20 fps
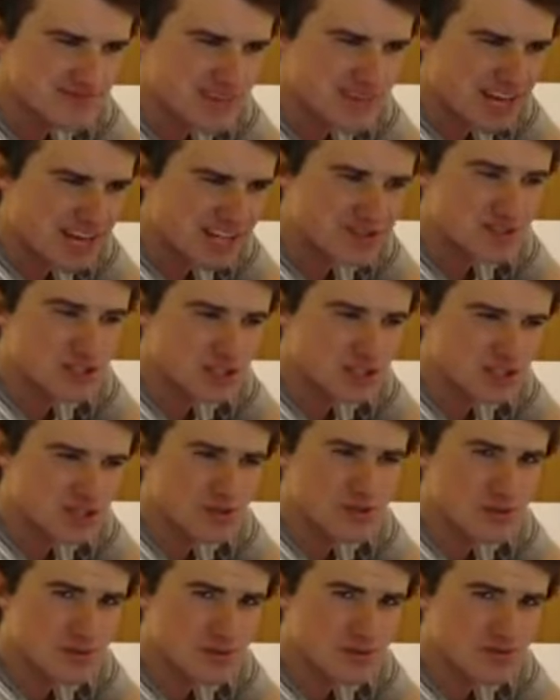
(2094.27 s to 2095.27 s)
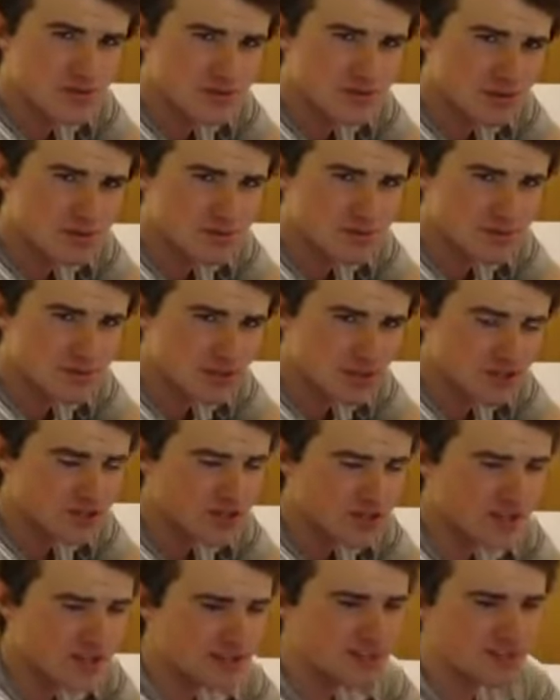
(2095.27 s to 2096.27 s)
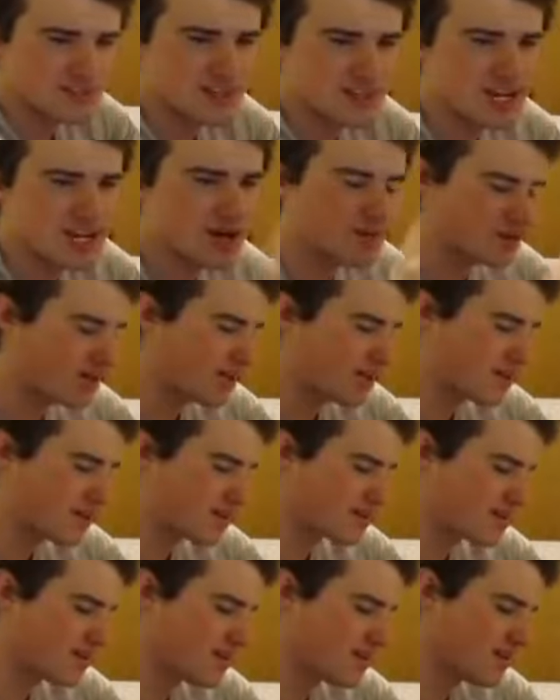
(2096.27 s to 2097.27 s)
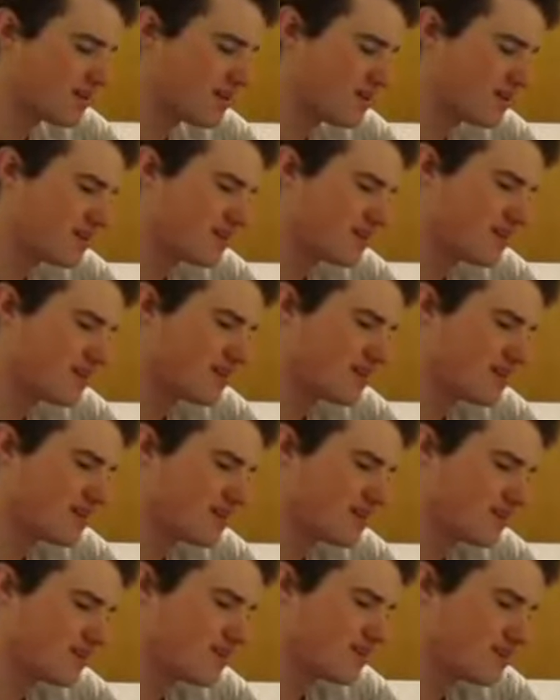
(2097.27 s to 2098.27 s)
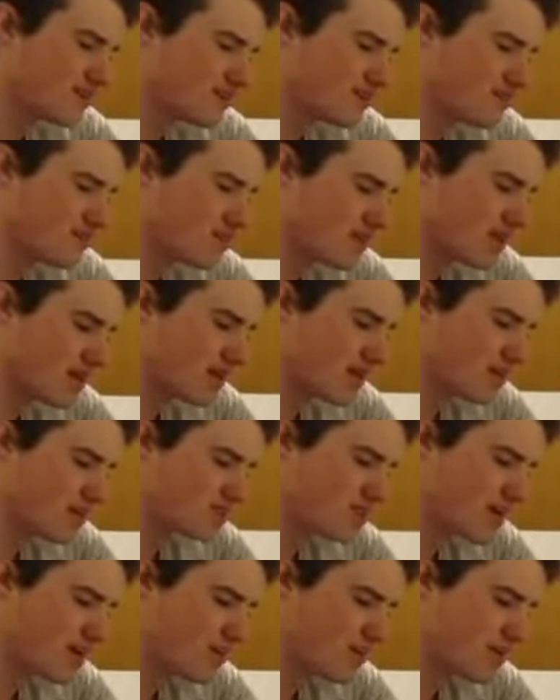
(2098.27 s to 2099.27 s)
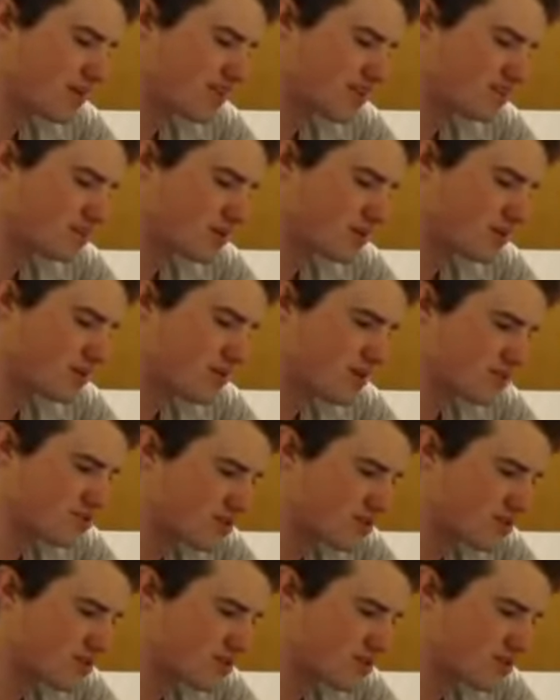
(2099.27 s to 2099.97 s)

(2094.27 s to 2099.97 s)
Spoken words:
as Q from Star Trek, and I would hate it. But yeah, I'm tired of making subpar